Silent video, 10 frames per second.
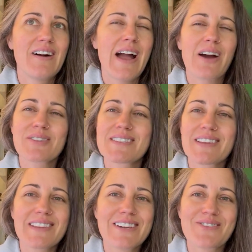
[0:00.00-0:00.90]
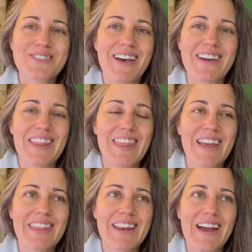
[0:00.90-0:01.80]
how silly was I to
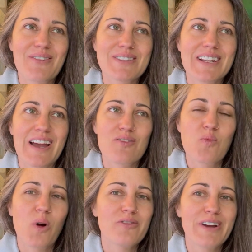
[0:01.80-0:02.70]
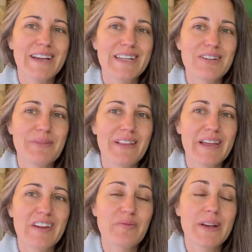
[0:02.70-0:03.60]
think that I was going to have one reckoning in my life?